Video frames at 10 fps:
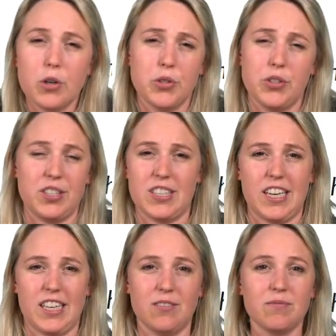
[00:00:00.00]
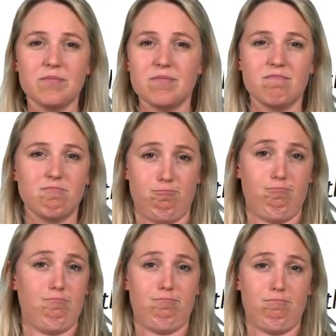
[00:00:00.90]
say?
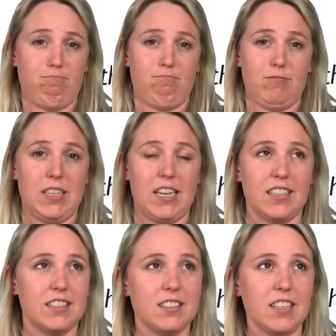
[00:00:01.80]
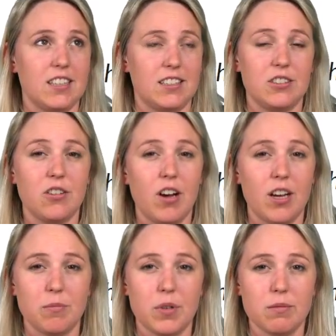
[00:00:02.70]
Like, I don't know,
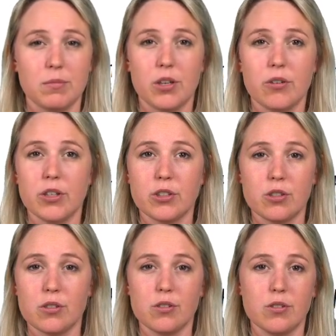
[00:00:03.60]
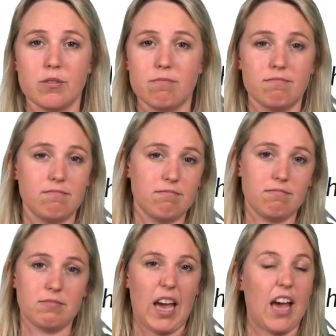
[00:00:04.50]
I'm going to
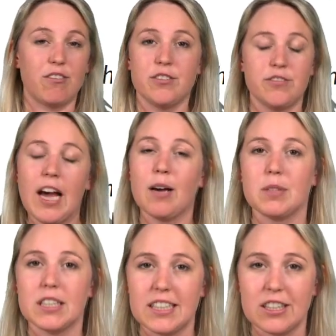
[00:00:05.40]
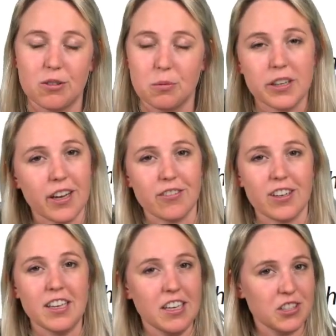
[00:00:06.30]
have a family or whatever.
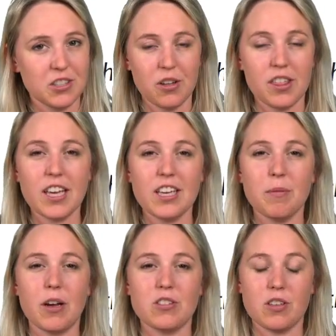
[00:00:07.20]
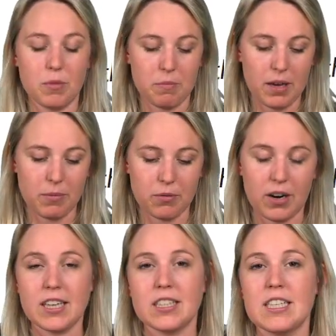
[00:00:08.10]
So think about some and maybe
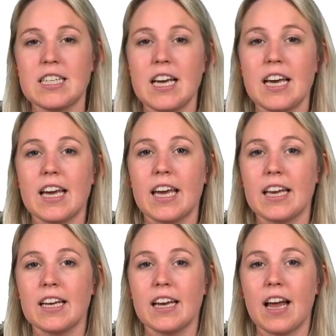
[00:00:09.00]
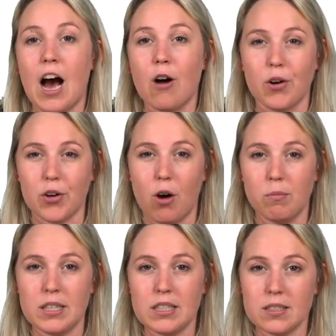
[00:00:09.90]
write it in our
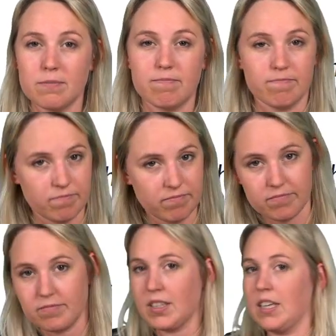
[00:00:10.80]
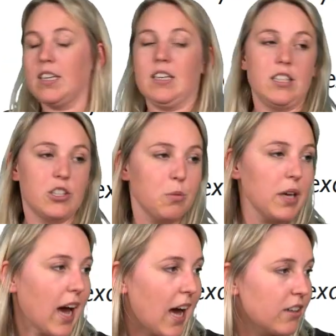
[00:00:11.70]
comments. Do we
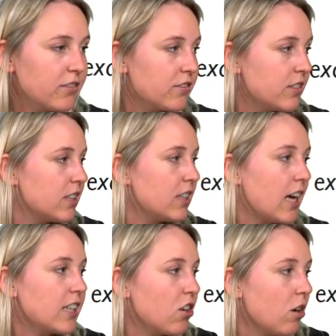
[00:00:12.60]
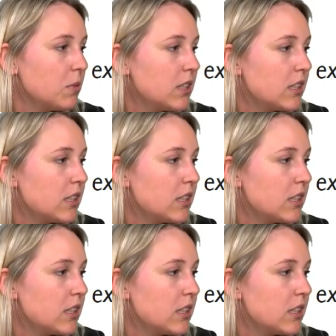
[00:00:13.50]
have any comments?